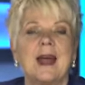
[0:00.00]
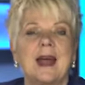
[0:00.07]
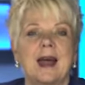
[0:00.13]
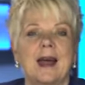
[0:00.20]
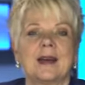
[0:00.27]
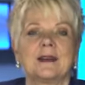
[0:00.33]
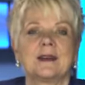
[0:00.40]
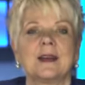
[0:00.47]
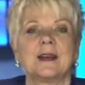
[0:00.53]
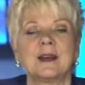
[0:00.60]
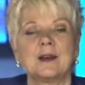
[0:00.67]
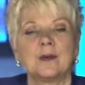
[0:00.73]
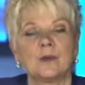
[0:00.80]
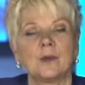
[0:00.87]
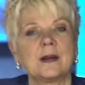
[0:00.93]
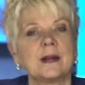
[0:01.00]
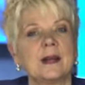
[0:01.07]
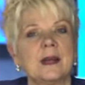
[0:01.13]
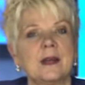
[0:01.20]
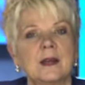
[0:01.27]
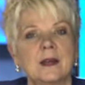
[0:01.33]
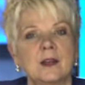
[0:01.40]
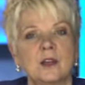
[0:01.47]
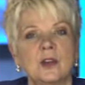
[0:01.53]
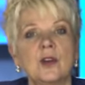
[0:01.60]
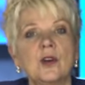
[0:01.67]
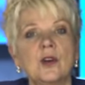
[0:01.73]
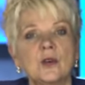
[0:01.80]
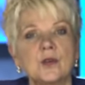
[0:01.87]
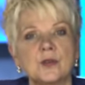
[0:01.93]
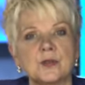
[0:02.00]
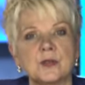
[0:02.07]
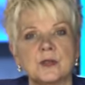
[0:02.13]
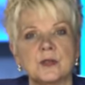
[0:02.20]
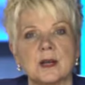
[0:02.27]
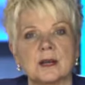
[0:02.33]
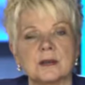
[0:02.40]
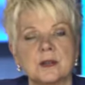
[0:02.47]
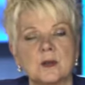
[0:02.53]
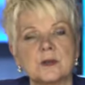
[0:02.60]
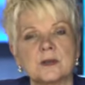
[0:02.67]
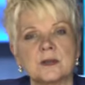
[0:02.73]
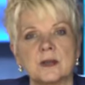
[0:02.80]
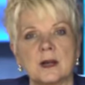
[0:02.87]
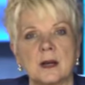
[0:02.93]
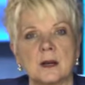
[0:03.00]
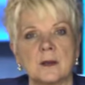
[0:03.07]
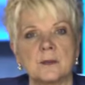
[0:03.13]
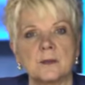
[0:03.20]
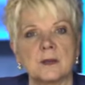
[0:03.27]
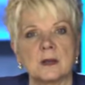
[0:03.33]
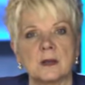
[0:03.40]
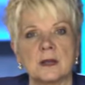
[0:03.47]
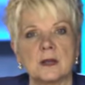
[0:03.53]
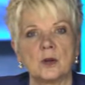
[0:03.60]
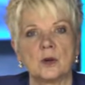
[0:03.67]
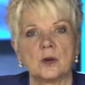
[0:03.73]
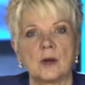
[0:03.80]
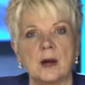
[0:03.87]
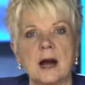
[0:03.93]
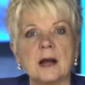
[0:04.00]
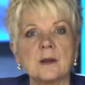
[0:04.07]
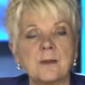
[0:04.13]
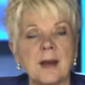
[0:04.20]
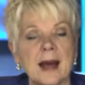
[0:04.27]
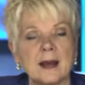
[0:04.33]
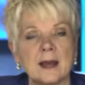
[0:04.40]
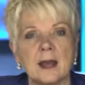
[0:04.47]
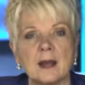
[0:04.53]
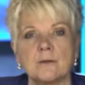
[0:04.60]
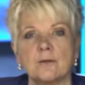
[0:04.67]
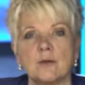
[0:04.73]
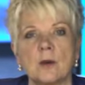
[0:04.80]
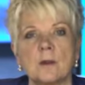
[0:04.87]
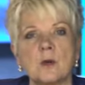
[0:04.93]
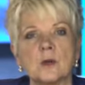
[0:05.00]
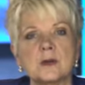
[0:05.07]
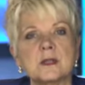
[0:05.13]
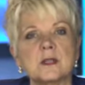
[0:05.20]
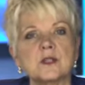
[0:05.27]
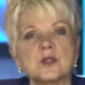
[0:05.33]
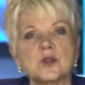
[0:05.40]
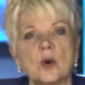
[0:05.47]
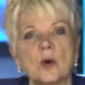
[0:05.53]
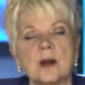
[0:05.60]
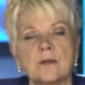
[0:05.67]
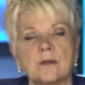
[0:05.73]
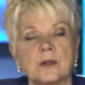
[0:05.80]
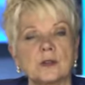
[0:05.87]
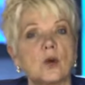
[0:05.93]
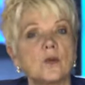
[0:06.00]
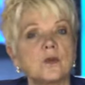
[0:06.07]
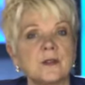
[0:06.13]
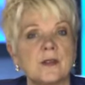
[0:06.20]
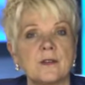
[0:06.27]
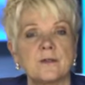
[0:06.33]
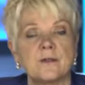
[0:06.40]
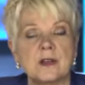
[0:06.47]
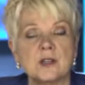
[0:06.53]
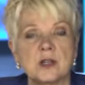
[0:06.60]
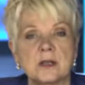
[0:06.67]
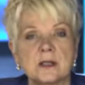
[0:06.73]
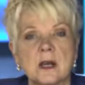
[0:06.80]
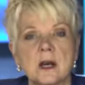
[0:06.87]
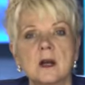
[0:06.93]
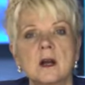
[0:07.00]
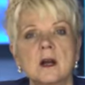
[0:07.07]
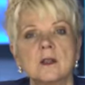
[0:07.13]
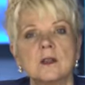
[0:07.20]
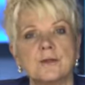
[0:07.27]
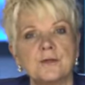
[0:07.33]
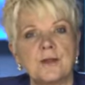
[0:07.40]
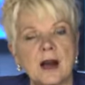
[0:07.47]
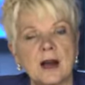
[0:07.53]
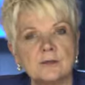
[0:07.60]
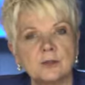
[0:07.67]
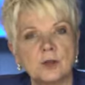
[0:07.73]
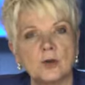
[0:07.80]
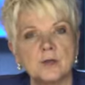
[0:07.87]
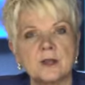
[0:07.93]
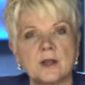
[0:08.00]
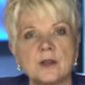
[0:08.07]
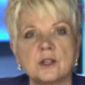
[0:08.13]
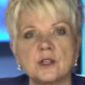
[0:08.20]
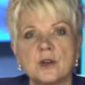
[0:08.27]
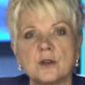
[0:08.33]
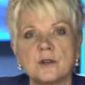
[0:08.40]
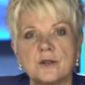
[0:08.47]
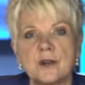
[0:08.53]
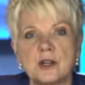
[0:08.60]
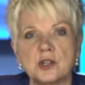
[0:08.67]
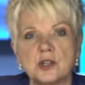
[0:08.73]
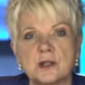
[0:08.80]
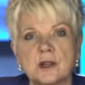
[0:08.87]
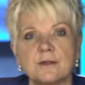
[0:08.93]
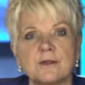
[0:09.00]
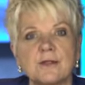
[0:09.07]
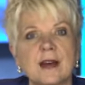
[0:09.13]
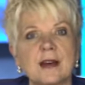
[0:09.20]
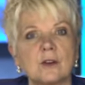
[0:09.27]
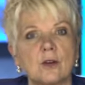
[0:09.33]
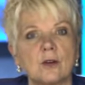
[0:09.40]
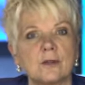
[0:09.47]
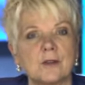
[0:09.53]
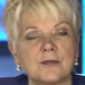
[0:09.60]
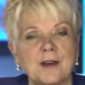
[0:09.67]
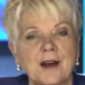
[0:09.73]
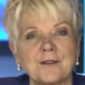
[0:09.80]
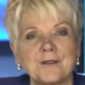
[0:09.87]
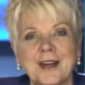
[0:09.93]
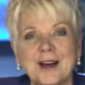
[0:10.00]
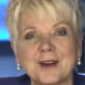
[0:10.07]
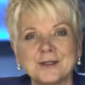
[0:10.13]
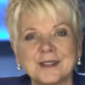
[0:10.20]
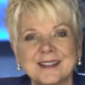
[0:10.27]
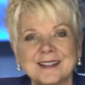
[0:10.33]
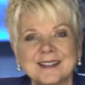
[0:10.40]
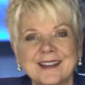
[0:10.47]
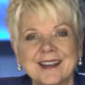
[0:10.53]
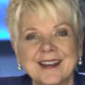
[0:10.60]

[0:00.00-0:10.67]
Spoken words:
And what He used as He was, unpacking it for me was the story of the loaves and the fishes, the 5 loaves and the 2 fish that fed over 5,000.